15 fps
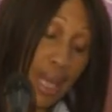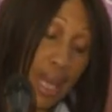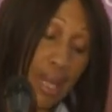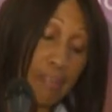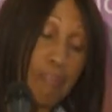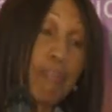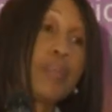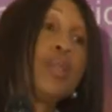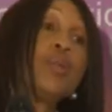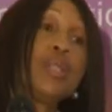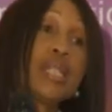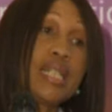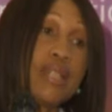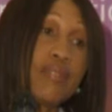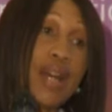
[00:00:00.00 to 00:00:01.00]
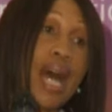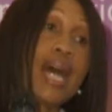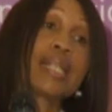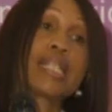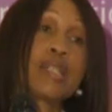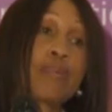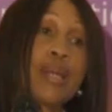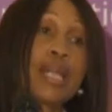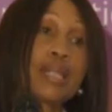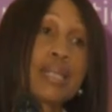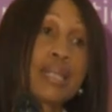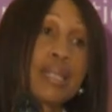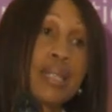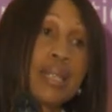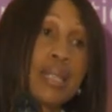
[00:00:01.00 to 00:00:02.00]
and punitive
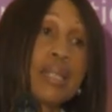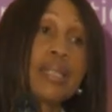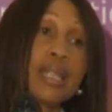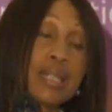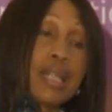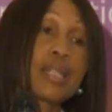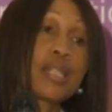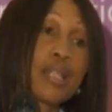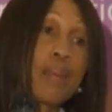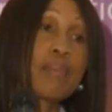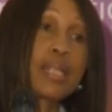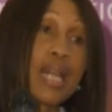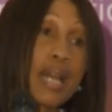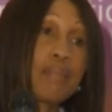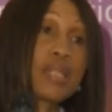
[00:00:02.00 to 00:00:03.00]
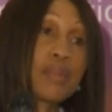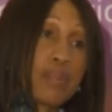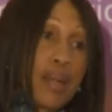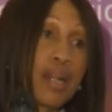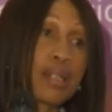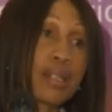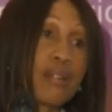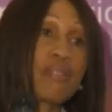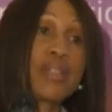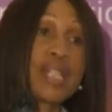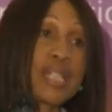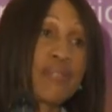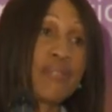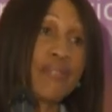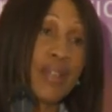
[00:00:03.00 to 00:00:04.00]
aspects that are sometimes part of
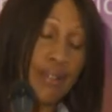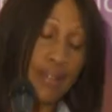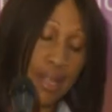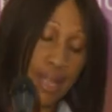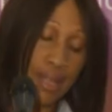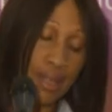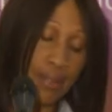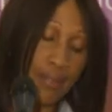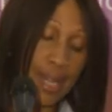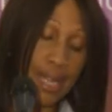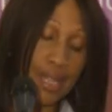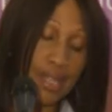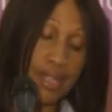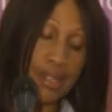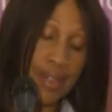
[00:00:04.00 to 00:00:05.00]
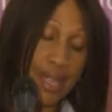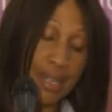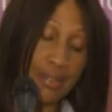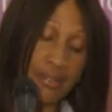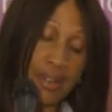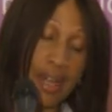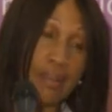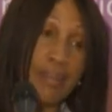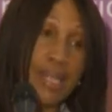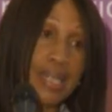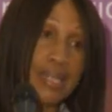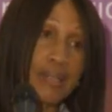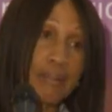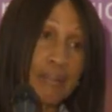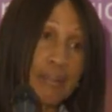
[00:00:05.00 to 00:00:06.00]
this very regulatory environment.